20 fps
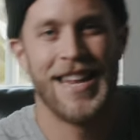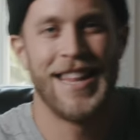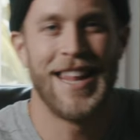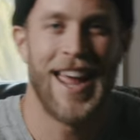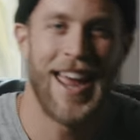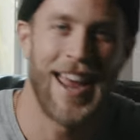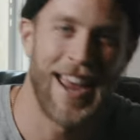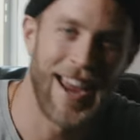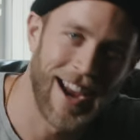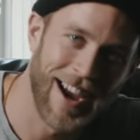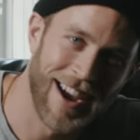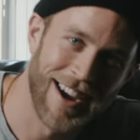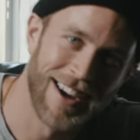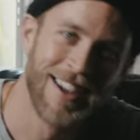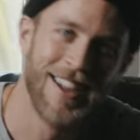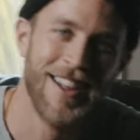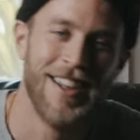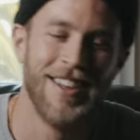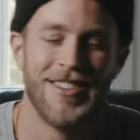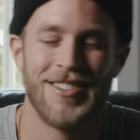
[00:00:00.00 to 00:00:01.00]
in the air.
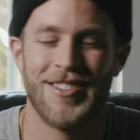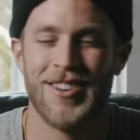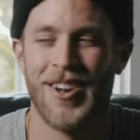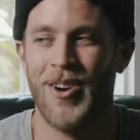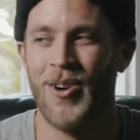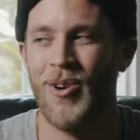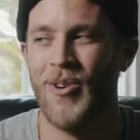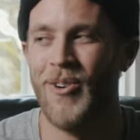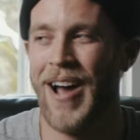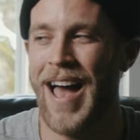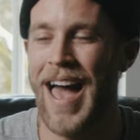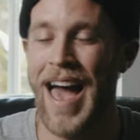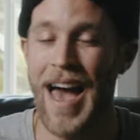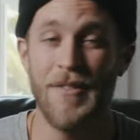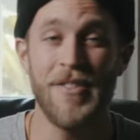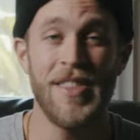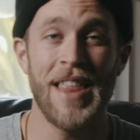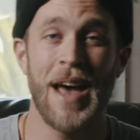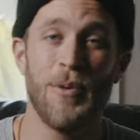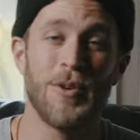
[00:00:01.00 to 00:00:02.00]
So
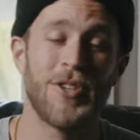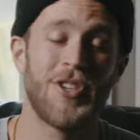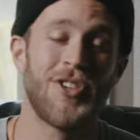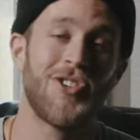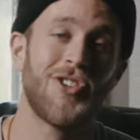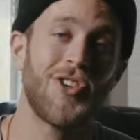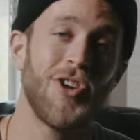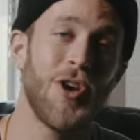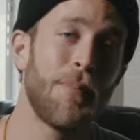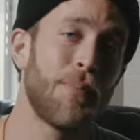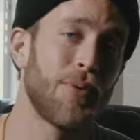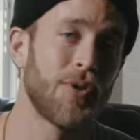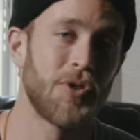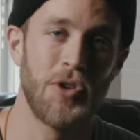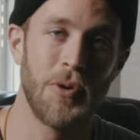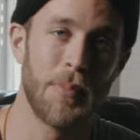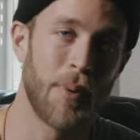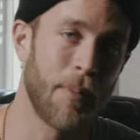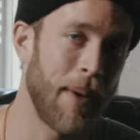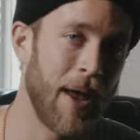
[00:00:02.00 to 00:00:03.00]
having that was super,
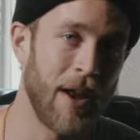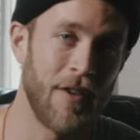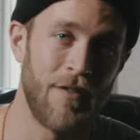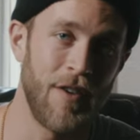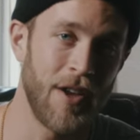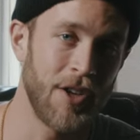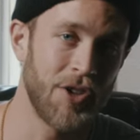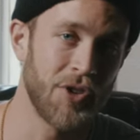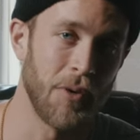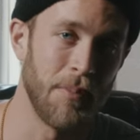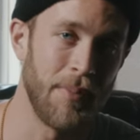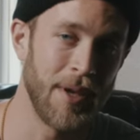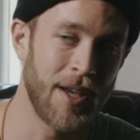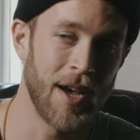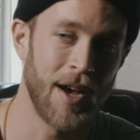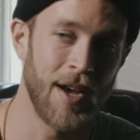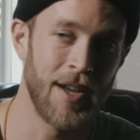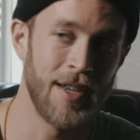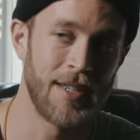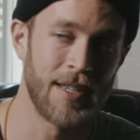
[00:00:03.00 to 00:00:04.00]
super beneficial
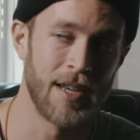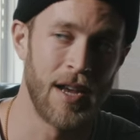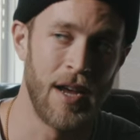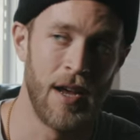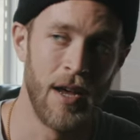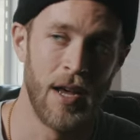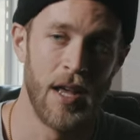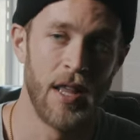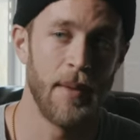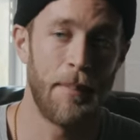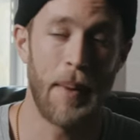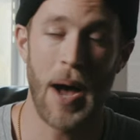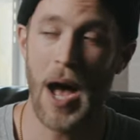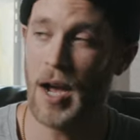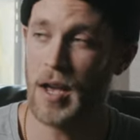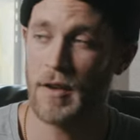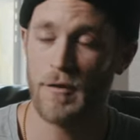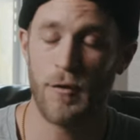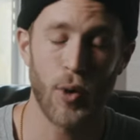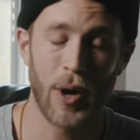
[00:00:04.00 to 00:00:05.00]
because the
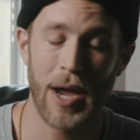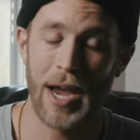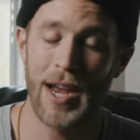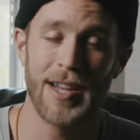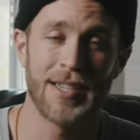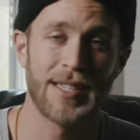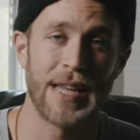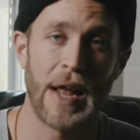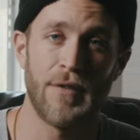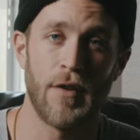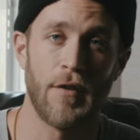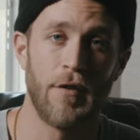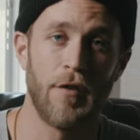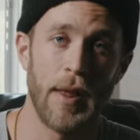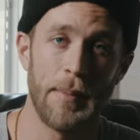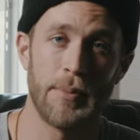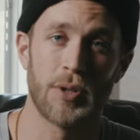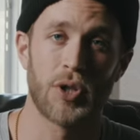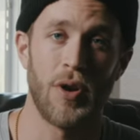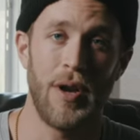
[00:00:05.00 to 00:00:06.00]
Pocket 4K doesn't have a
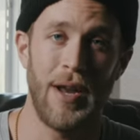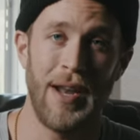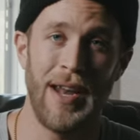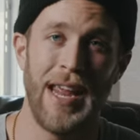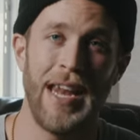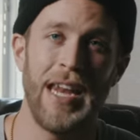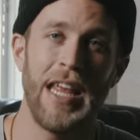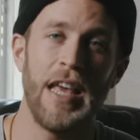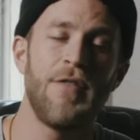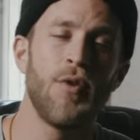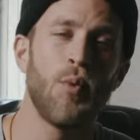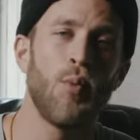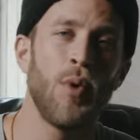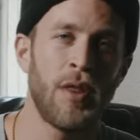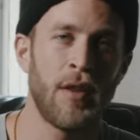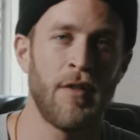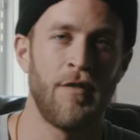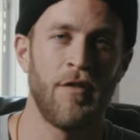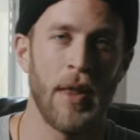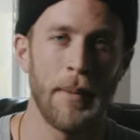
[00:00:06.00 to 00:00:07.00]
flip screen. And even
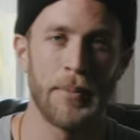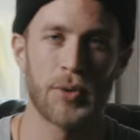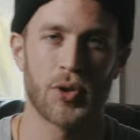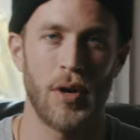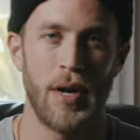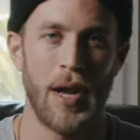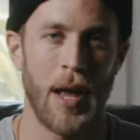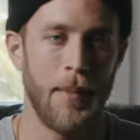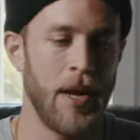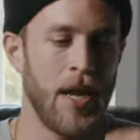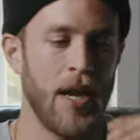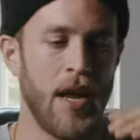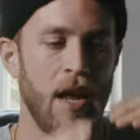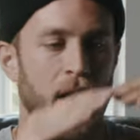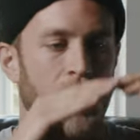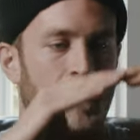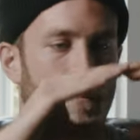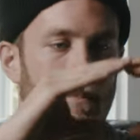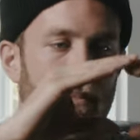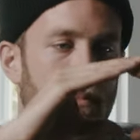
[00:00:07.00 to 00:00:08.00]
with the flip screen, I mean,
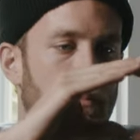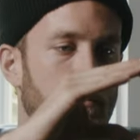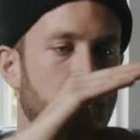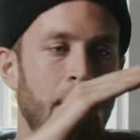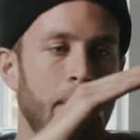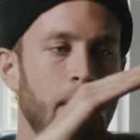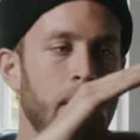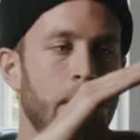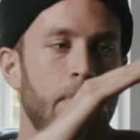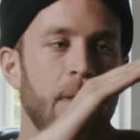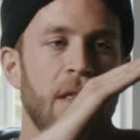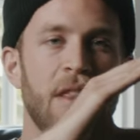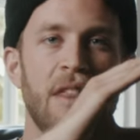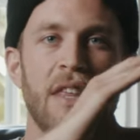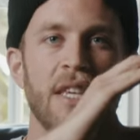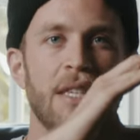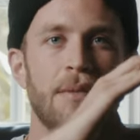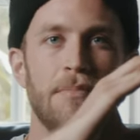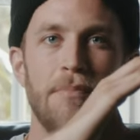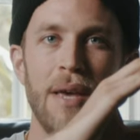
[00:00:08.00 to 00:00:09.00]
maybe it'd be
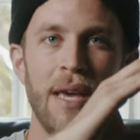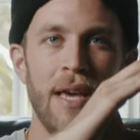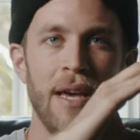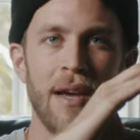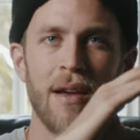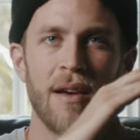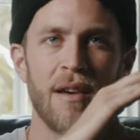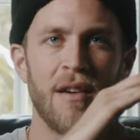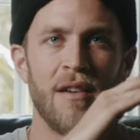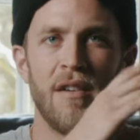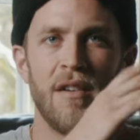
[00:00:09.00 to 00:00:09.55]
this big,